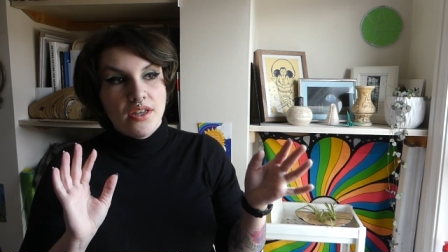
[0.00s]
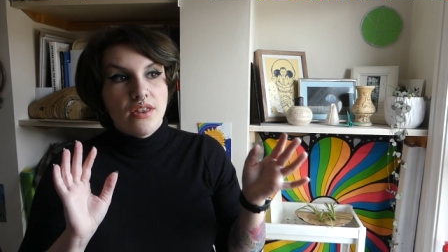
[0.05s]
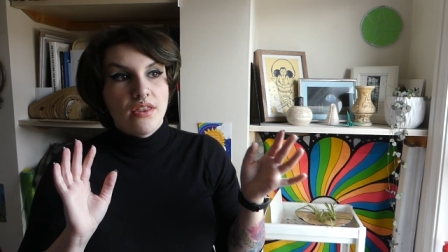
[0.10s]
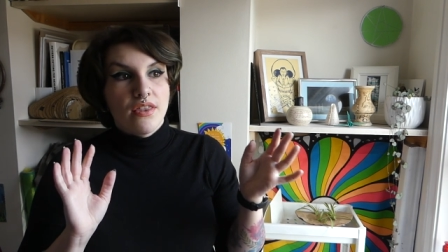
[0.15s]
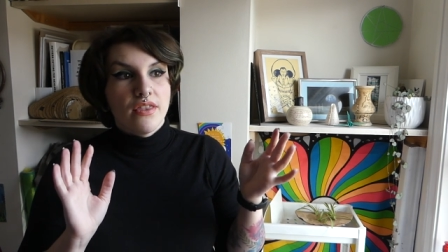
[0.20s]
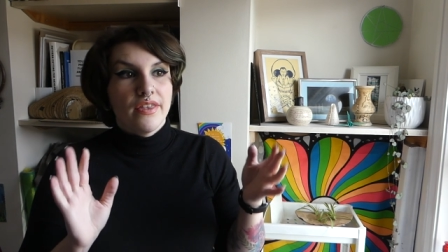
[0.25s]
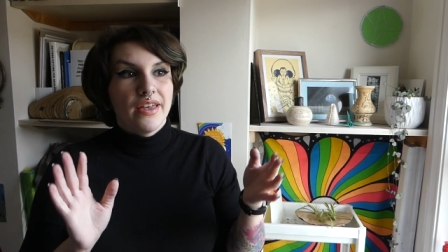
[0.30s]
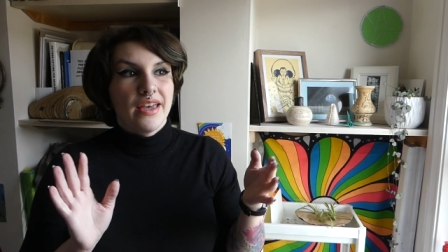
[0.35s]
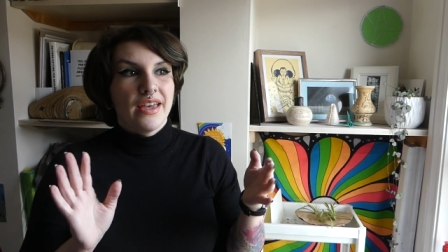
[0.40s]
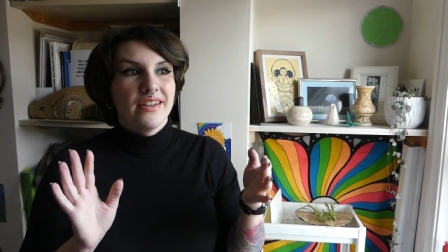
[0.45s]

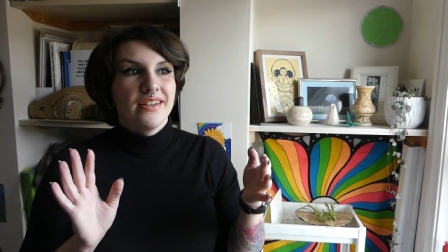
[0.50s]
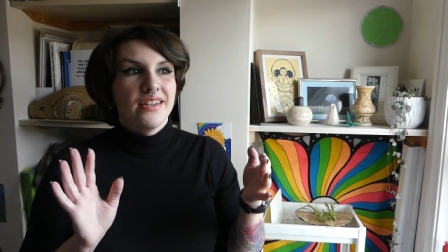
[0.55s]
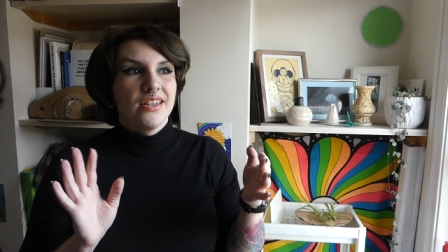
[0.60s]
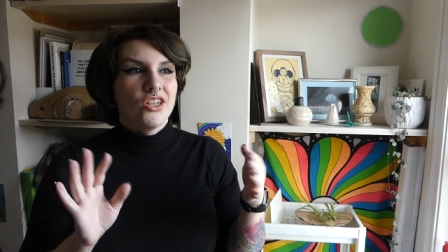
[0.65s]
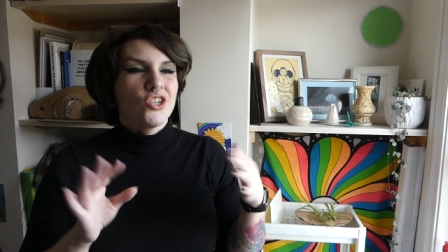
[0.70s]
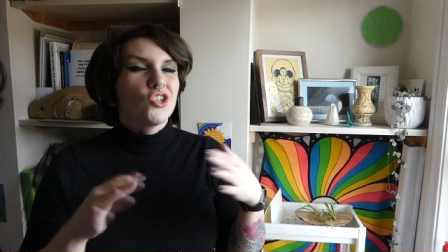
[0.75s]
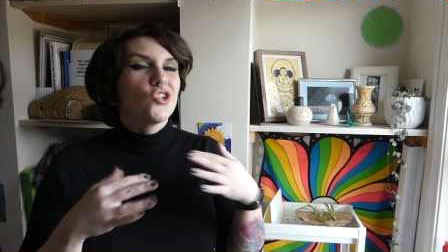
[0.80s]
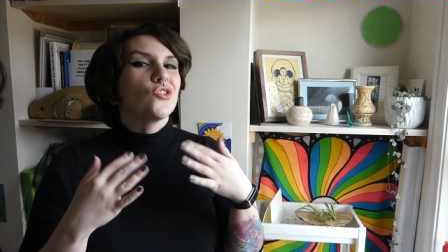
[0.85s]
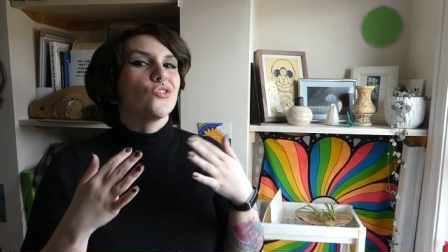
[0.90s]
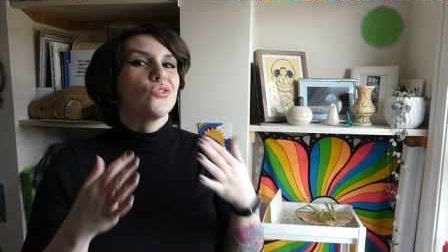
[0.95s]
than a
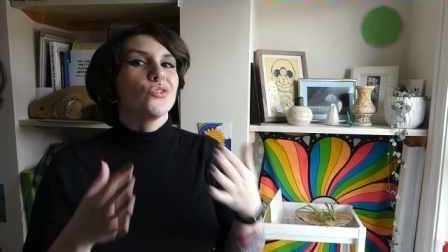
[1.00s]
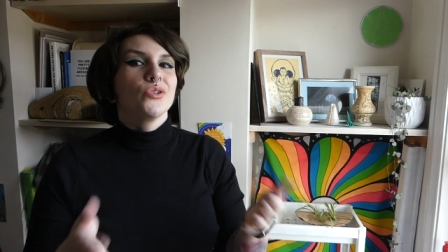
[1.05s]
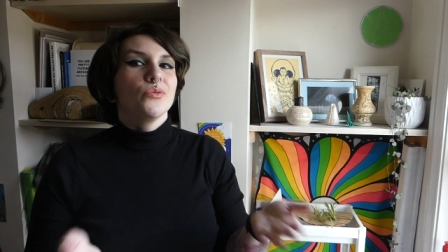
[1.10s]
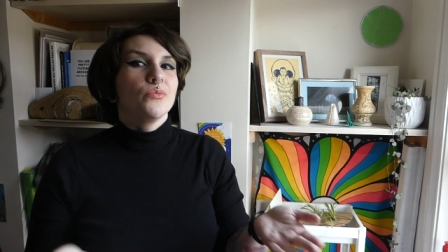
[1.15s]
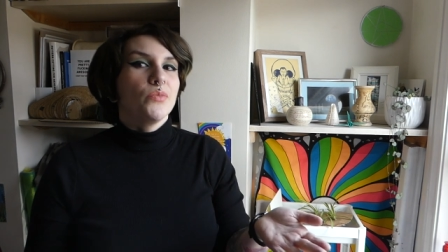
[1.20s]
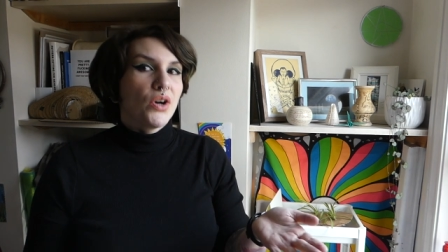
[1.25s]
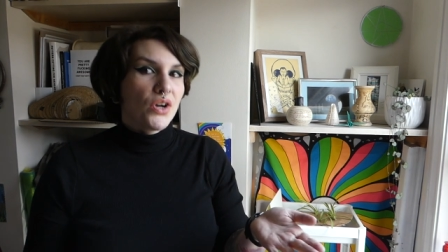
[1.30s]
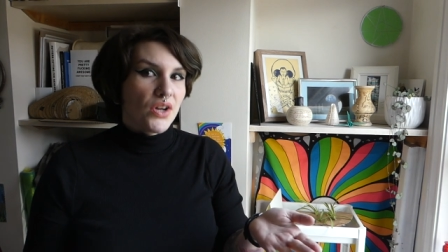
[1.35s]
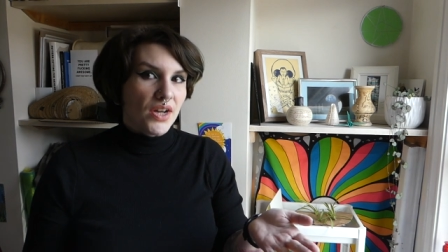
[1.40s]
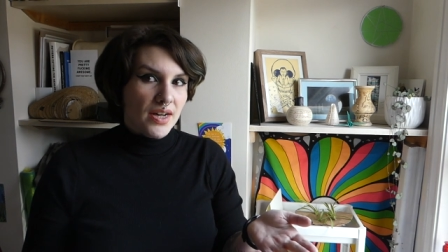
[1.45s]
true
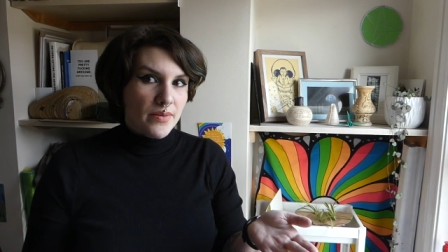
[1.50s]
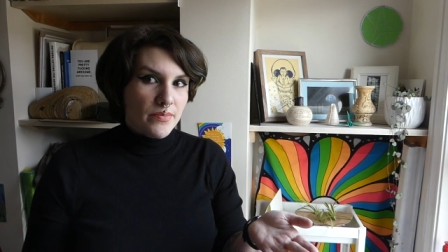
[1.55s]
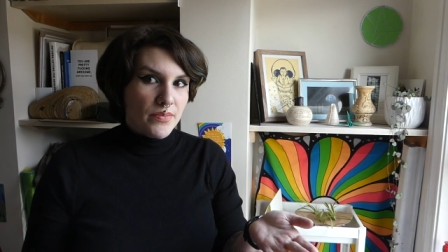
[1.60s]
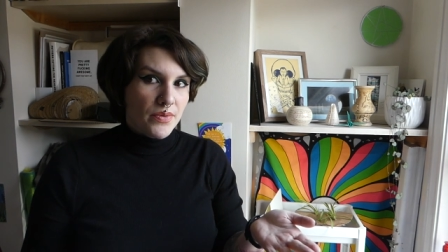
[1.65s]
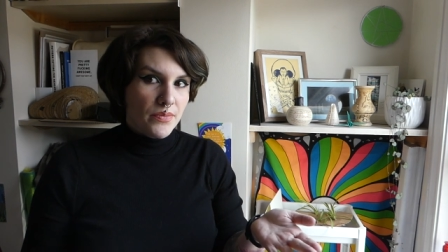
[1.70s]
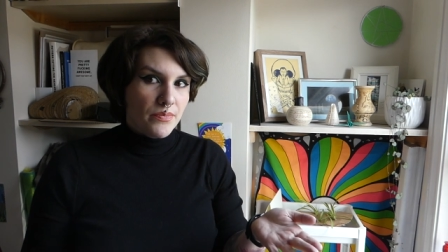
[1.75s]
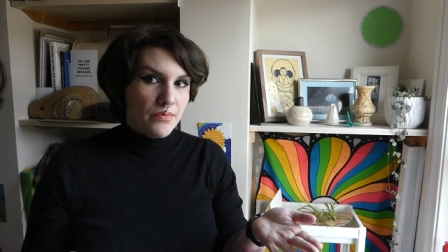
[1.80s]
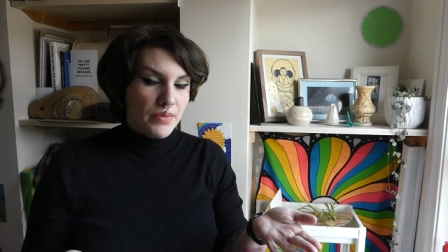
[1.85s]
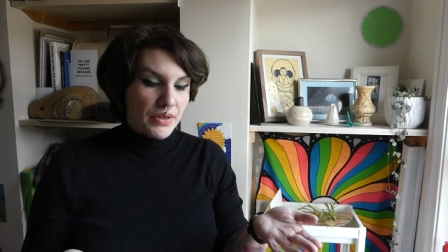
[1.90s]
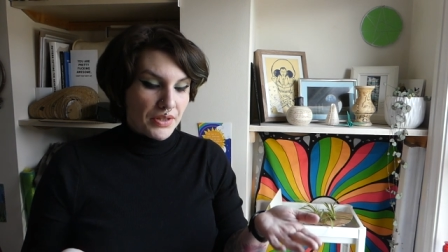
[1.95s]
mock-up,
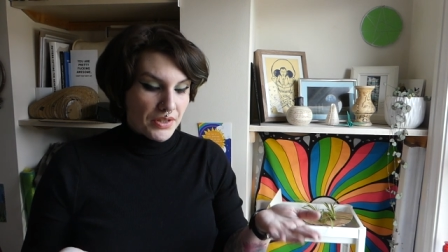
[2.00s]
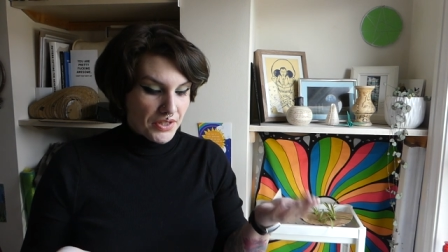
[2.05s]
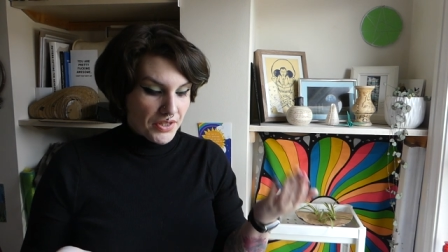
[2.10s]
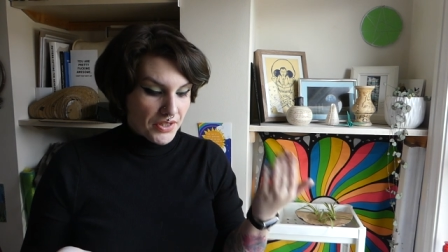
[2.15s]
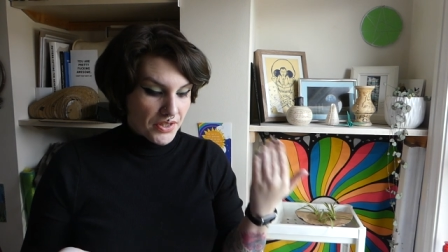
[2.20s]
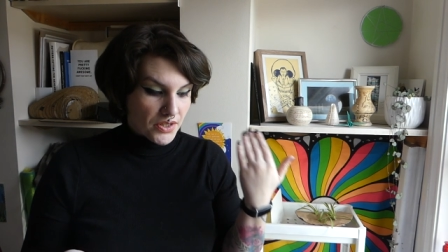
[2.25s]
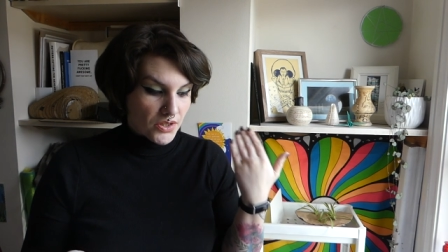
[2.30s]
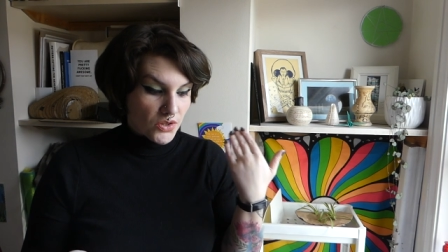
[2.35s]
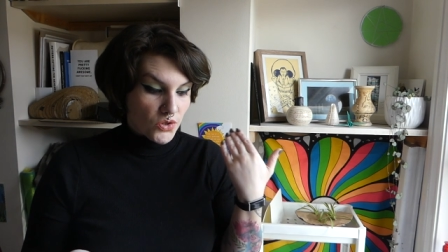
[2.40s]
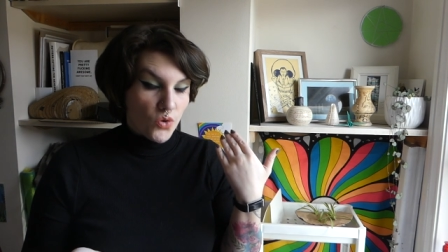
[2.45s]

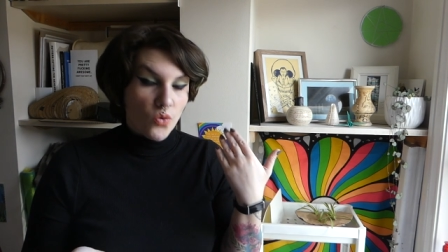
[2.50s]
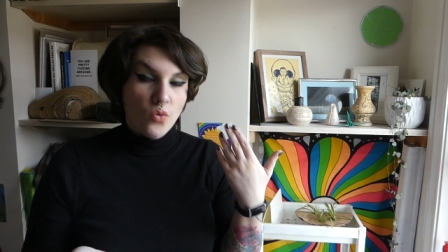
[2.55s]
because